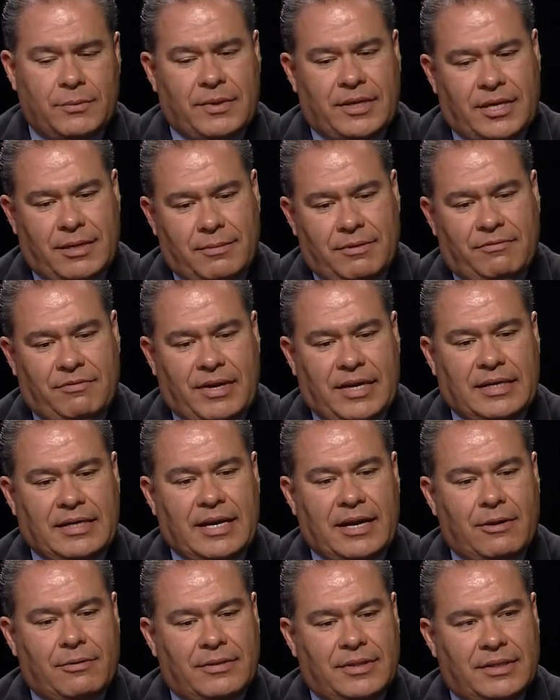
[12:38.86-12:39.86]
we come to find
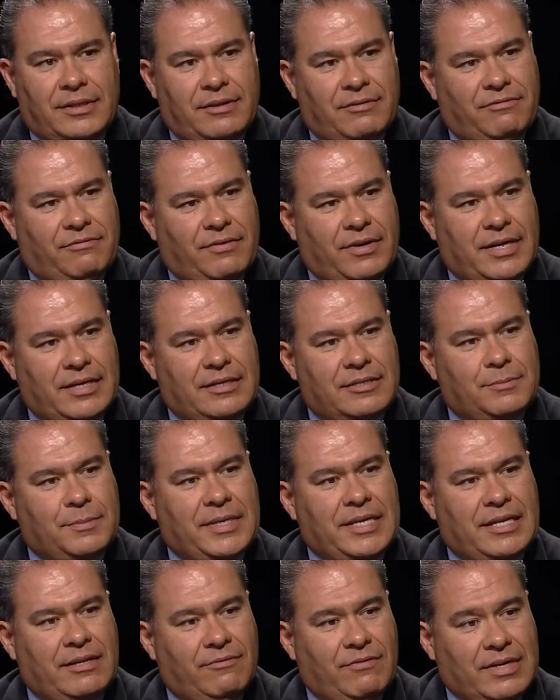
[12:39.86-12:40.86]
out that the fund is
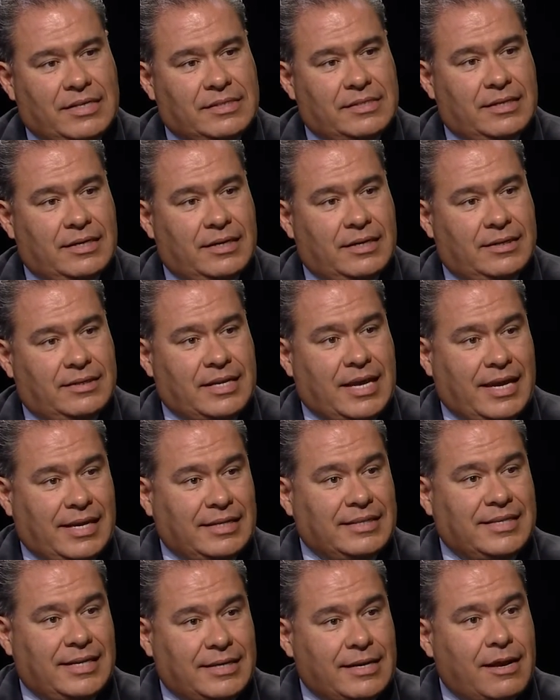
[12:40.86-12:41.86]
being invested in a
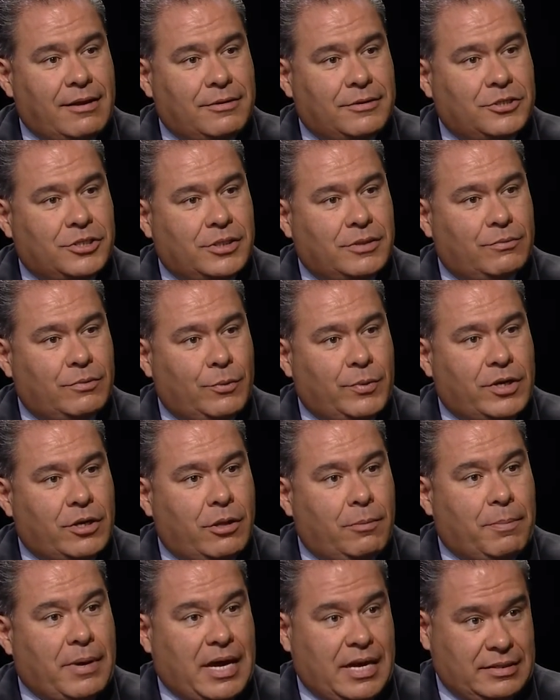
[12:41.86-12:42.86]
dying technology, what we
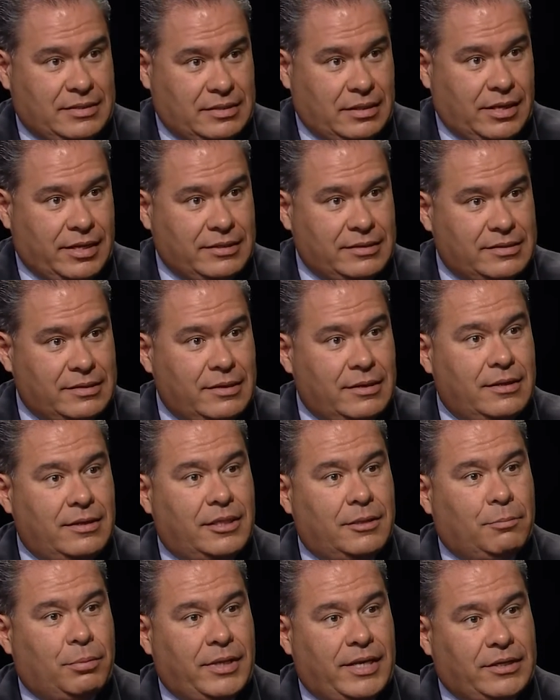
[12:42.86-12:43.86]
call POTS lines,
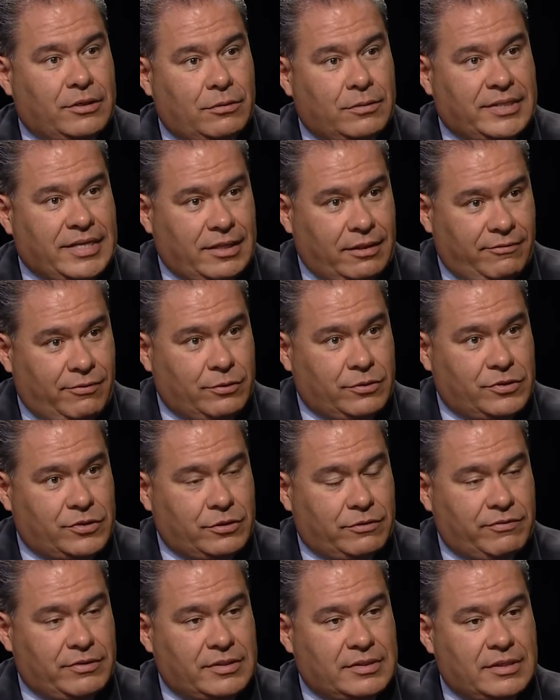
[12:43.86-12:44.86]
the plain old telephone
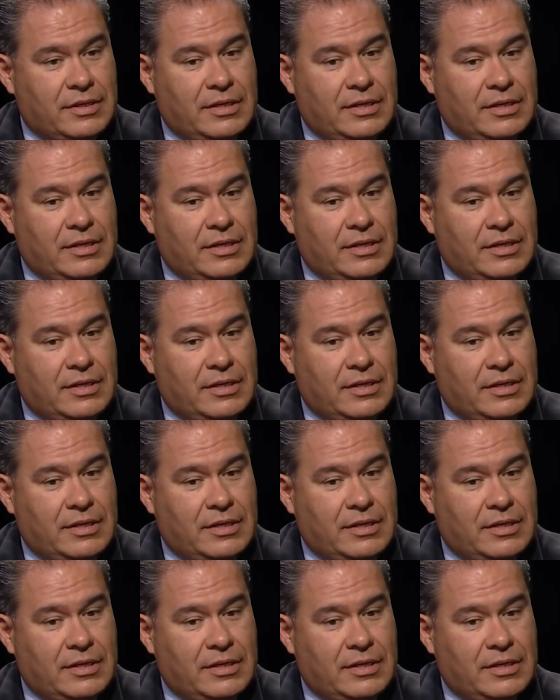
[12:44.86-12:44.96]
service.